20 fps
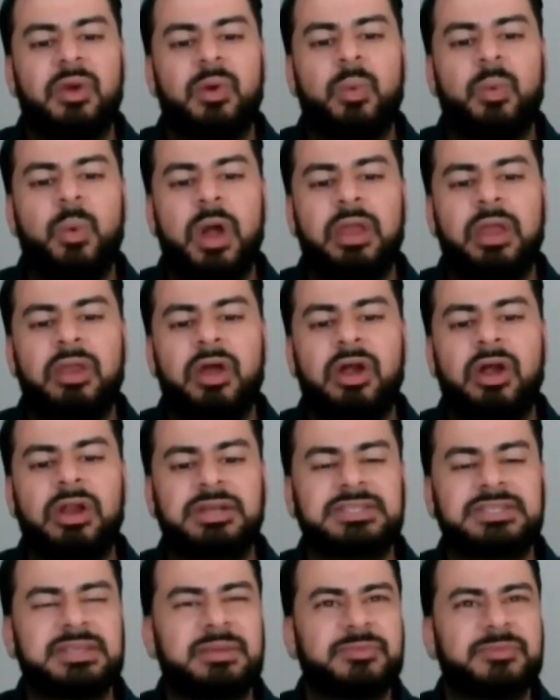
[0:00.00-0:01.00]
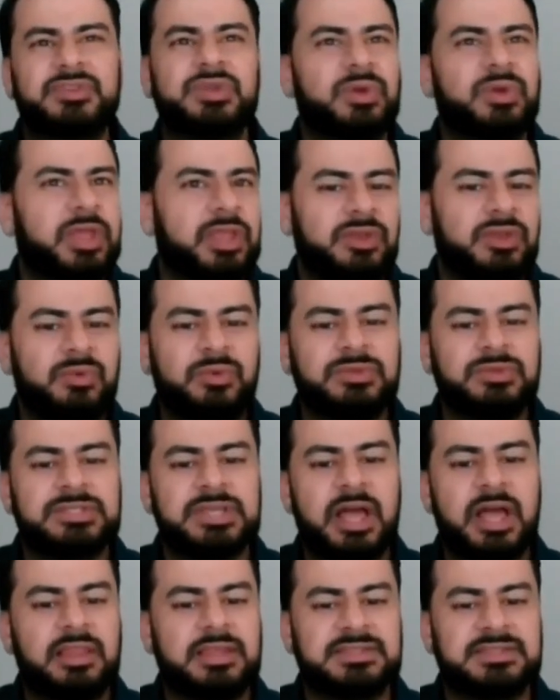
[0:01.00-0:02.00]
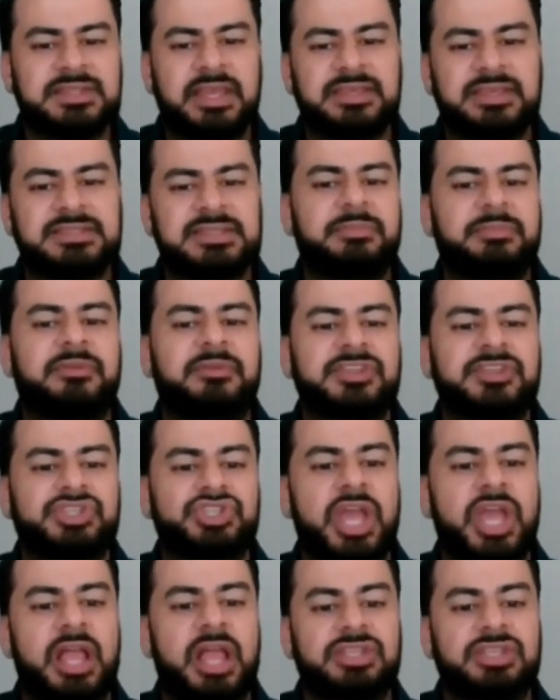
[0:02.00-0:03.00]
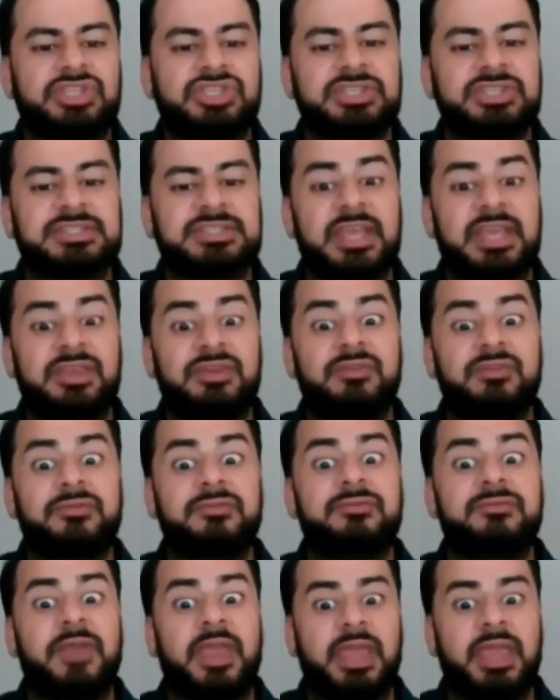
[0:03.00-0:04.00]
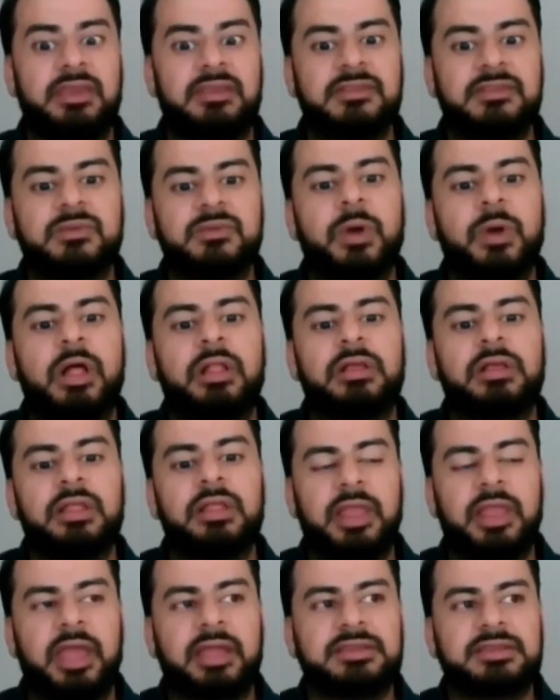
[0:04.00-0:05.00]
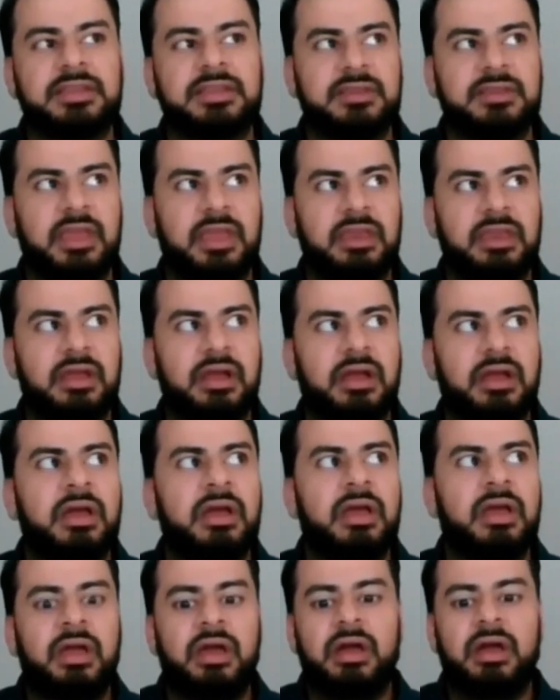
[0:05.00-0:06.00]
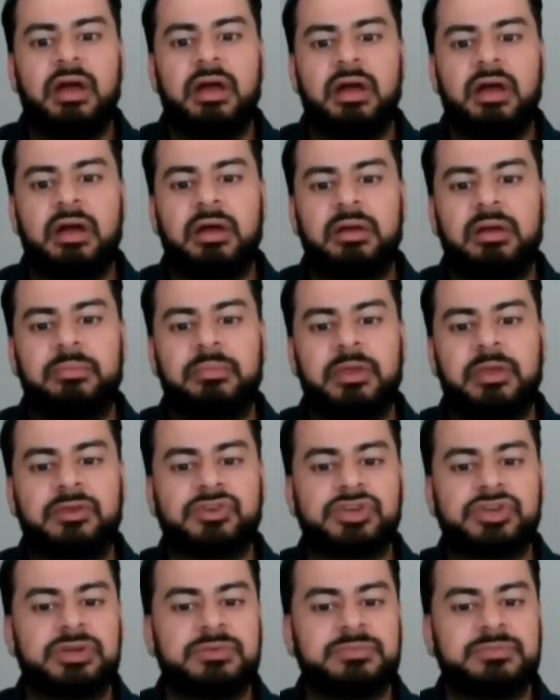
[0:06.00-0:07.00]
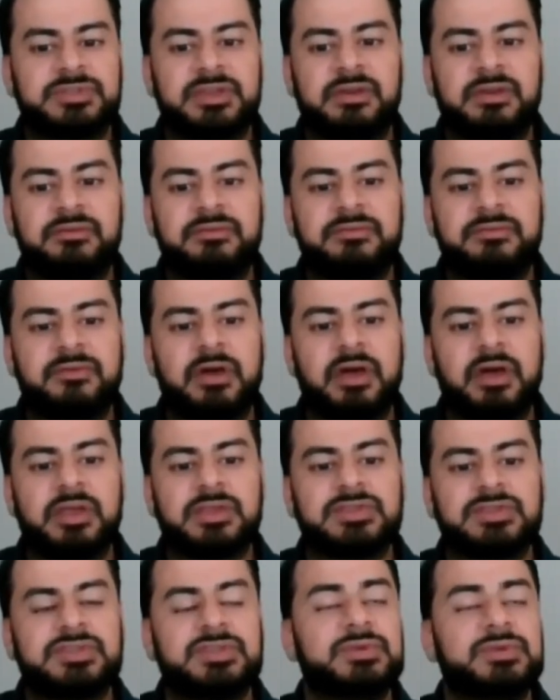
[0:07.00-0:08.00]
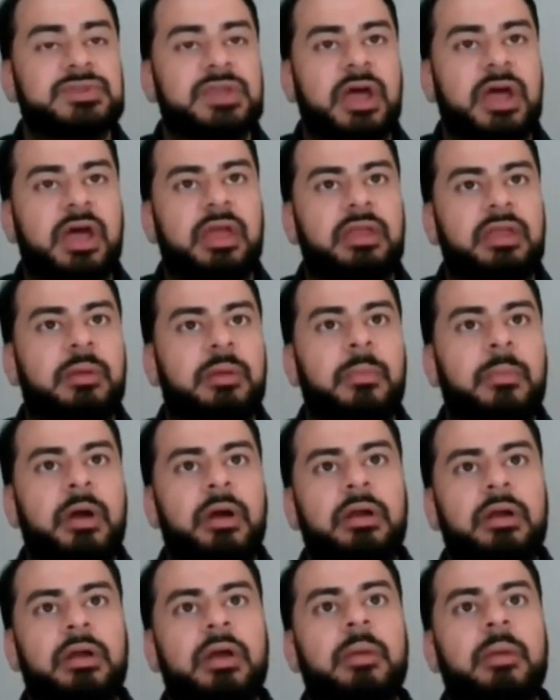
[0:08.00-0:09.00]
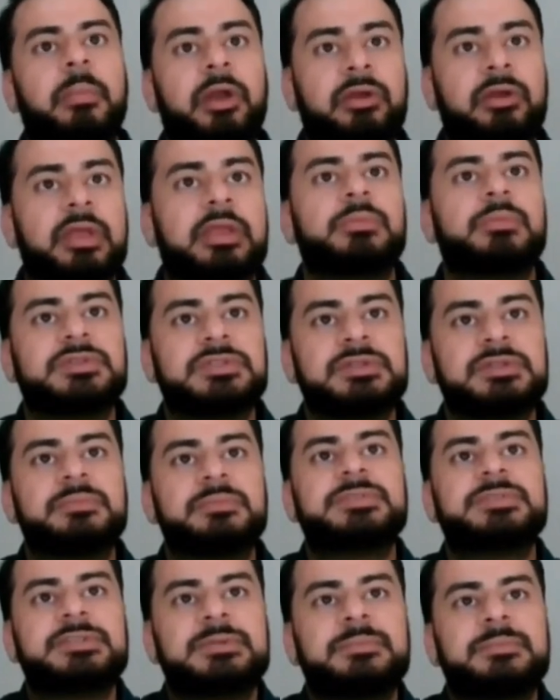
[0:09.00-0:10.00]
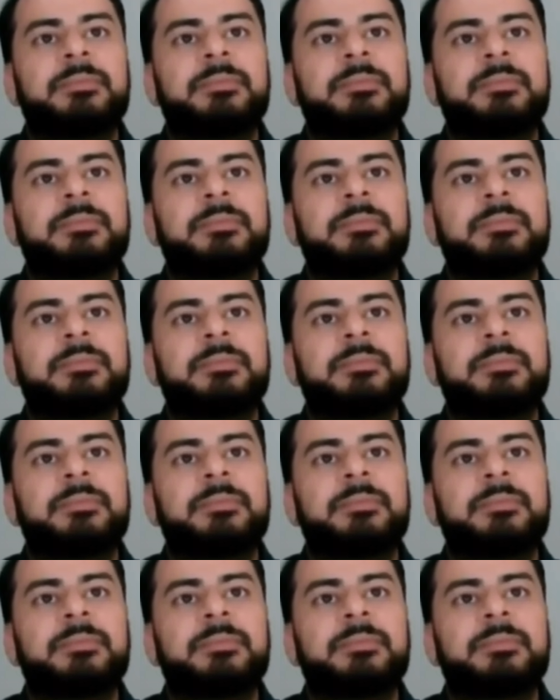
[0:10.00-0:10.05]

what are some, so can you tell us like some of the challenges that you face while collecting data um, in terms of uh, suicide among American Muslims?